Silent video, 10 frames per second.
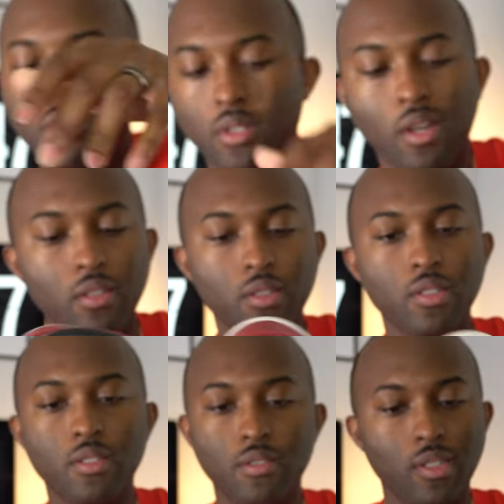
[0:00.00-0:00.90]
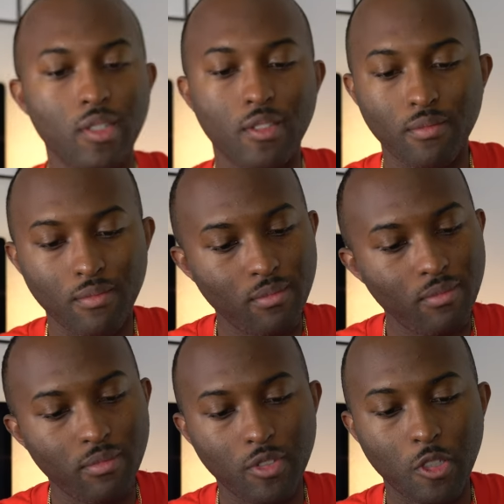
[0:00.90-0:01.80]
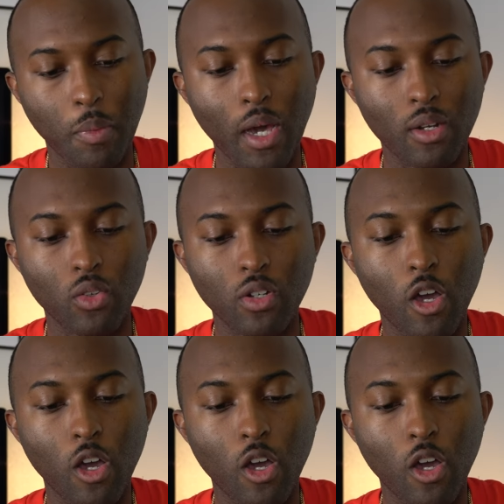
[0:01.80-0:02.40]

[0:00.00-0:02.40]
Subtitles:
the colors is spot on